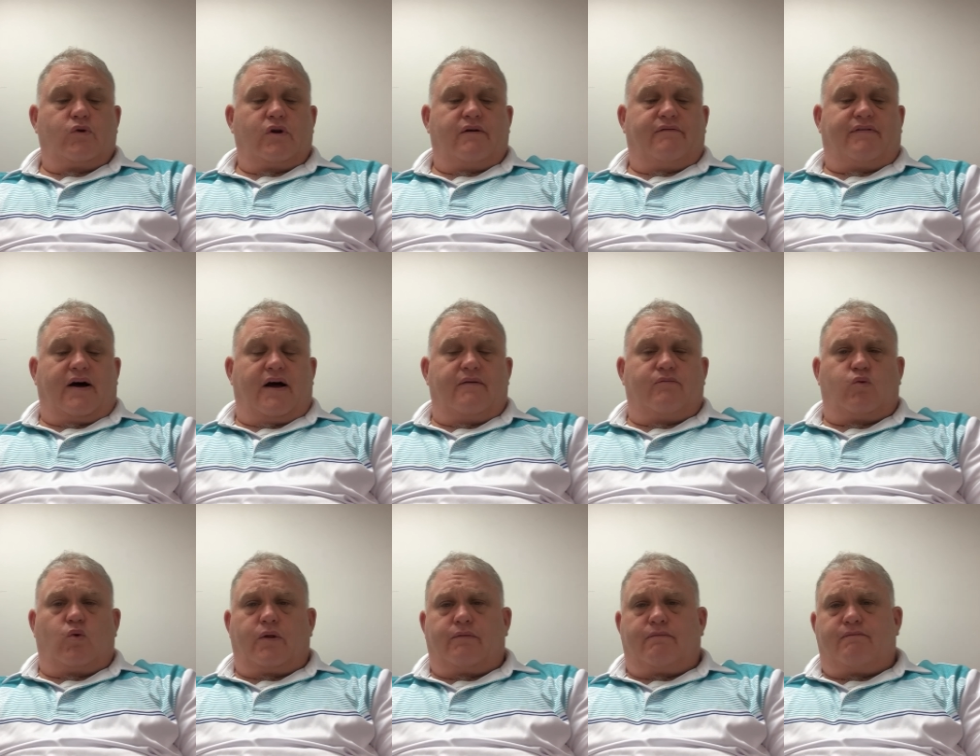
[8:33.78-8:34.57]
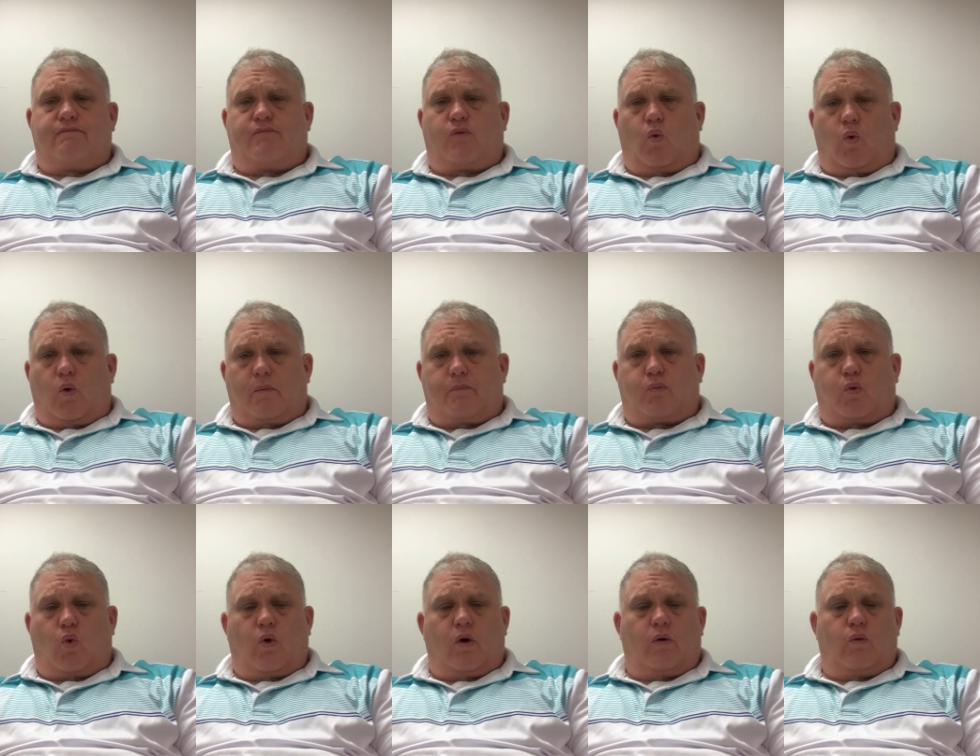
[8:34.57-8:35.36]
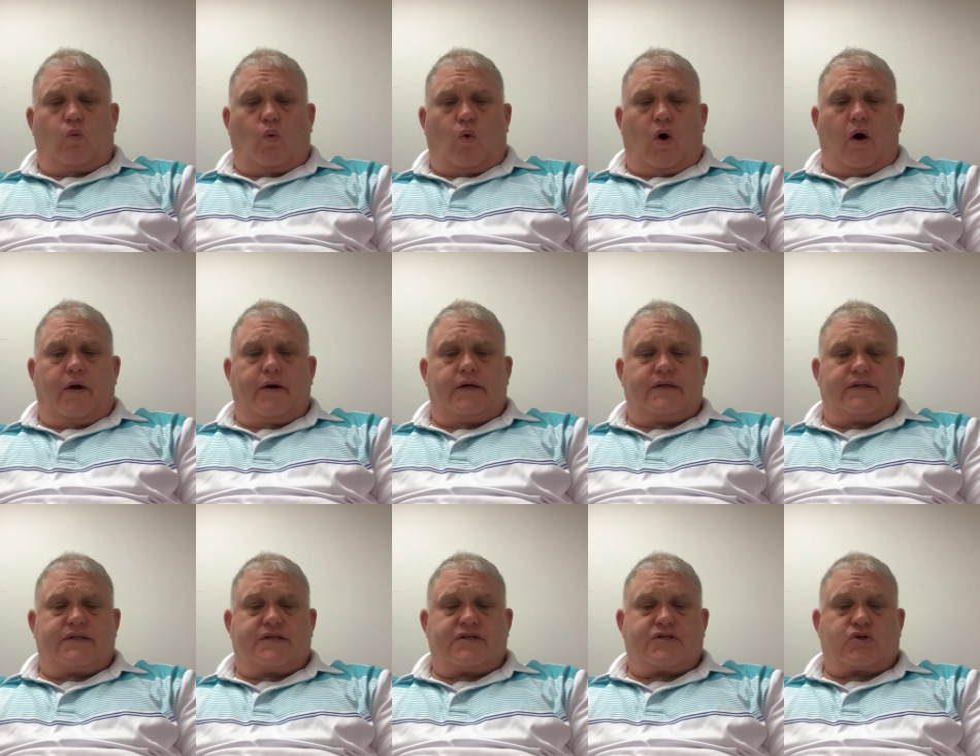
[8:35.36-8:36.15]

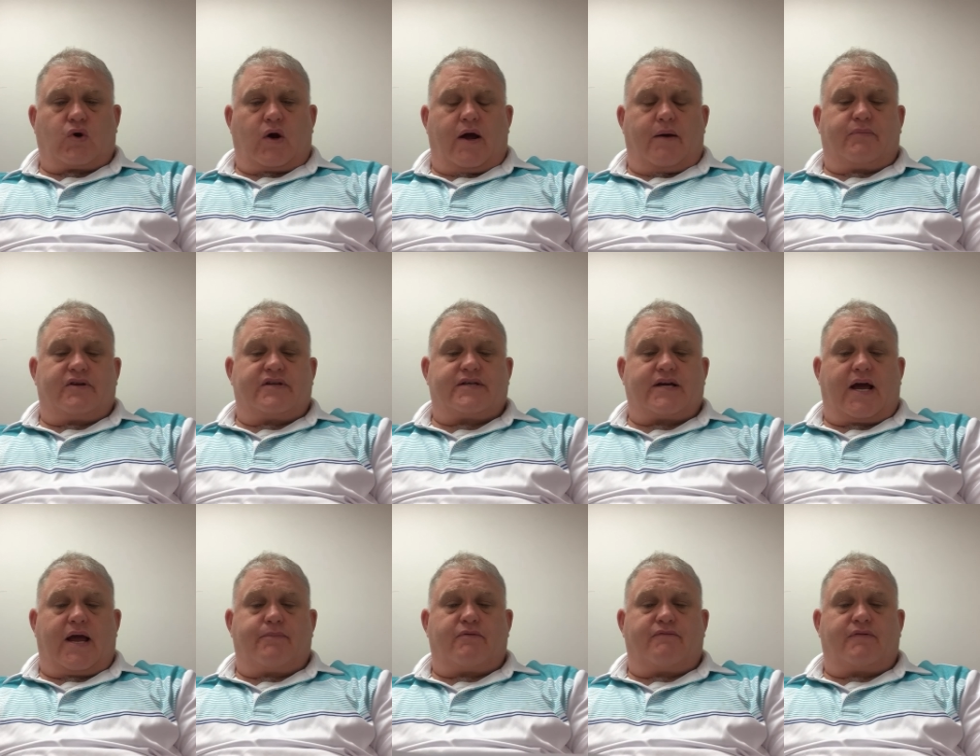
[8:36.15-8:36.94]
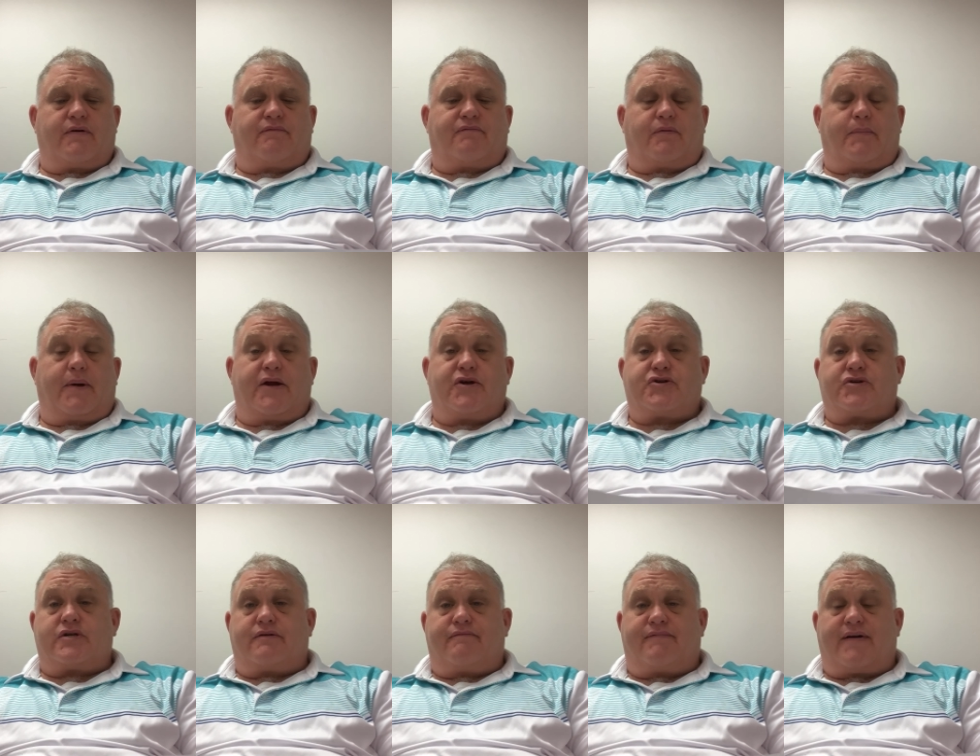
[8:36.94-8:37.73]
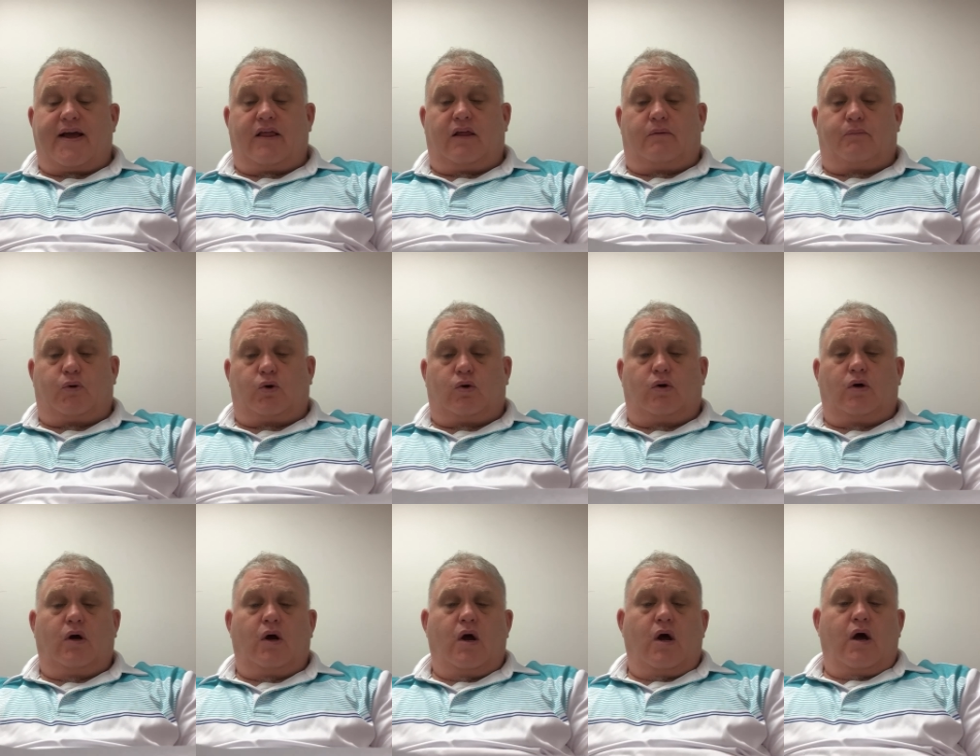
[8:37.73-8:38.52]
514.1, describe the type of information available
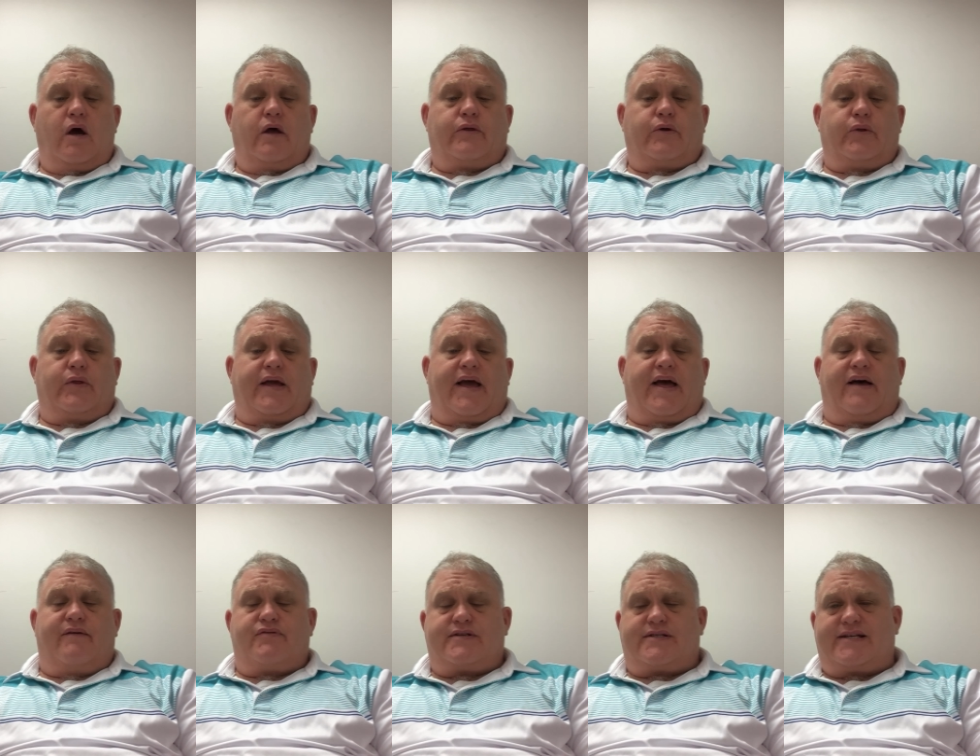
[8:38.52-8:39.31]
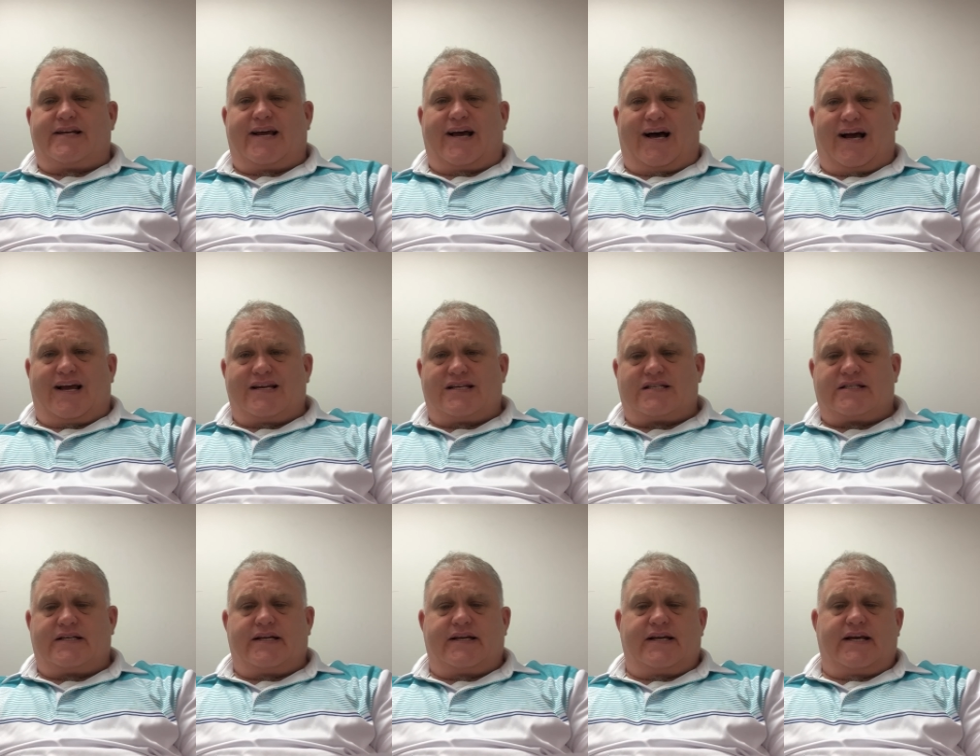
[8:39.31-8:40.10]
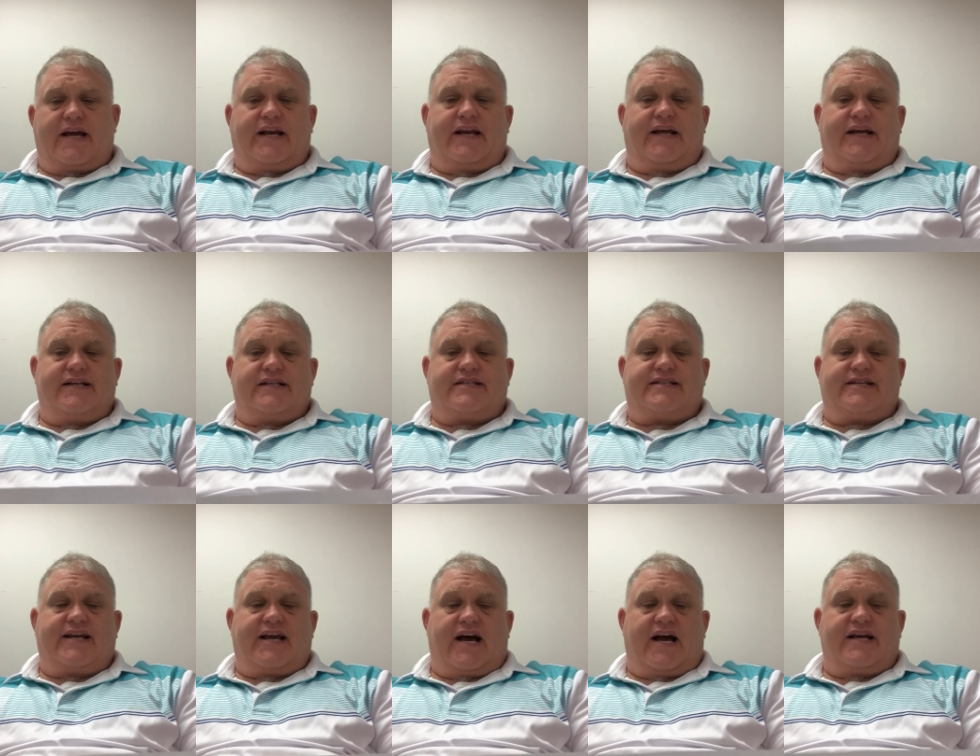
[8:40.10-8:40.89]
through the FCIC and
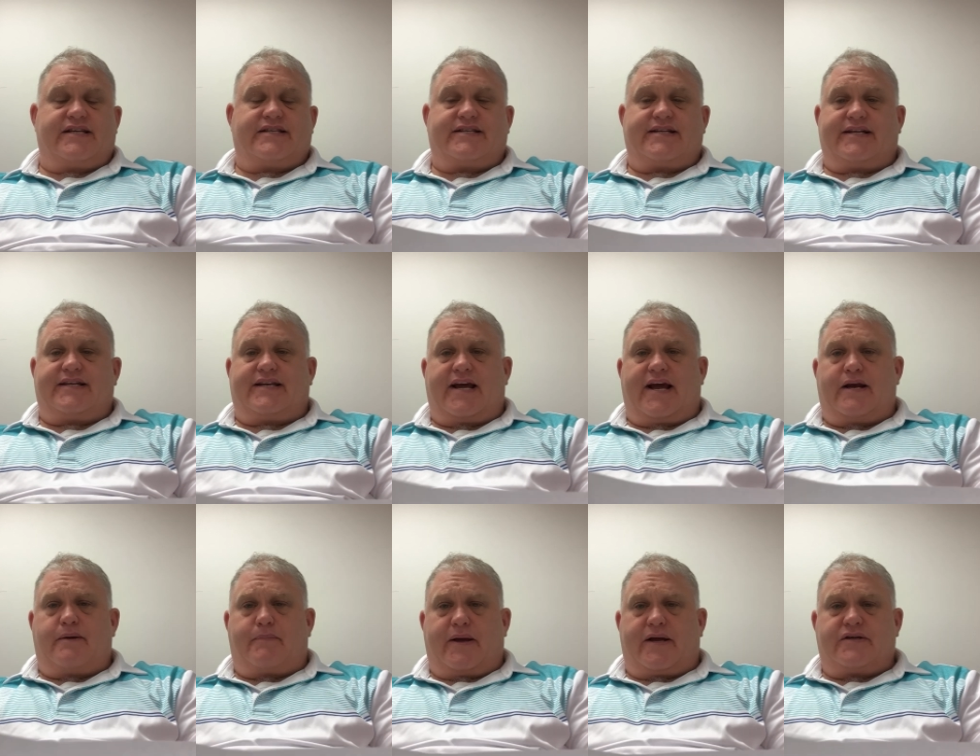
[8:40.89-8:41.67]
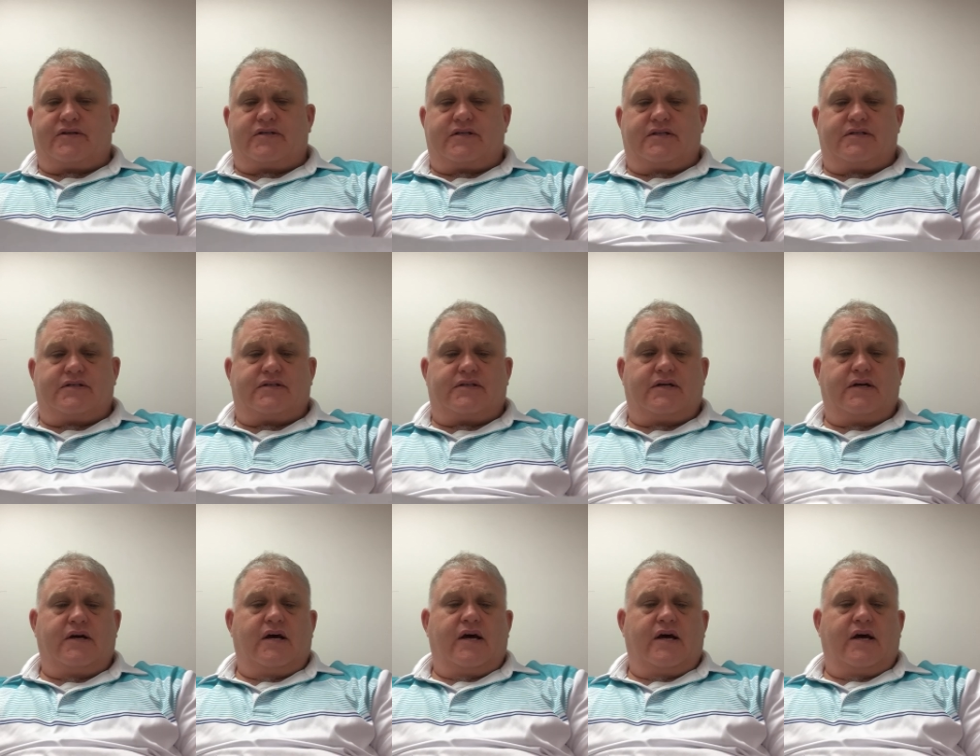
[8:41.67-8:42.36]
NCIC databases.